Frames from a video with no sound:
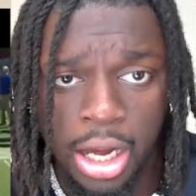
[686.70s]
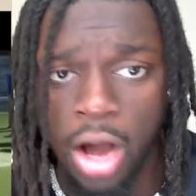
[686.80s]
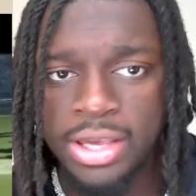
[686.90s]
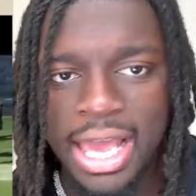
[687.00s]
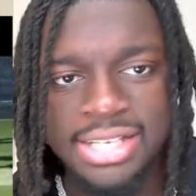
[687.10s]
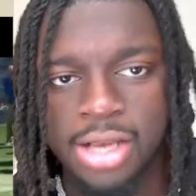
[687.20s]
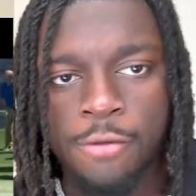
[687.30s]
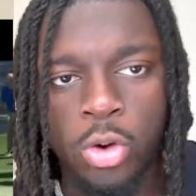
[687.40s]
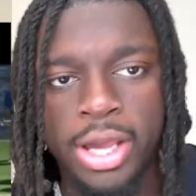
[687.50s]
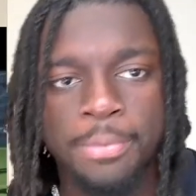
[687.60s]
Oh, yeah, it's
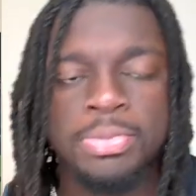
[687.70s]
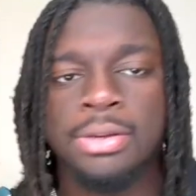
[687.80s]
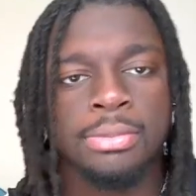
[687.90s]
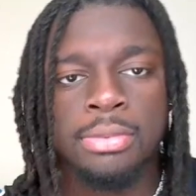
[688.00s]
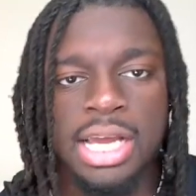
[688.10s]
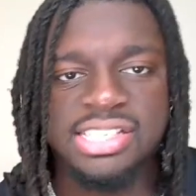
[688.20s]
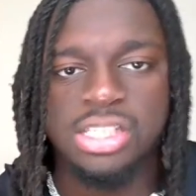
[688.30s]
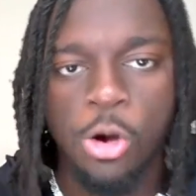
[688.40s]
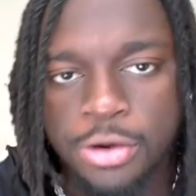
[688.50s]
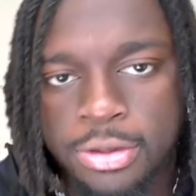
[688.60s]
over with. League, he it's
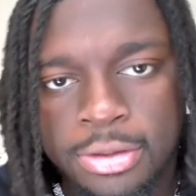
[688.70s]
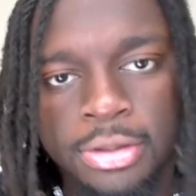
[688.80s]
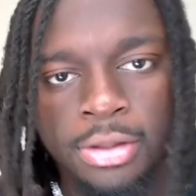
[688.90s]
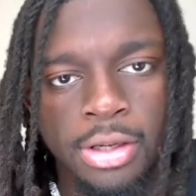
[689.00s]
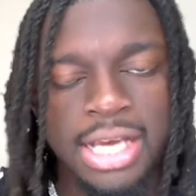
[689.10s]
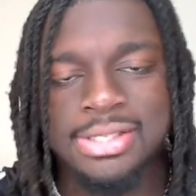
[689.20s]
runs over. under it again.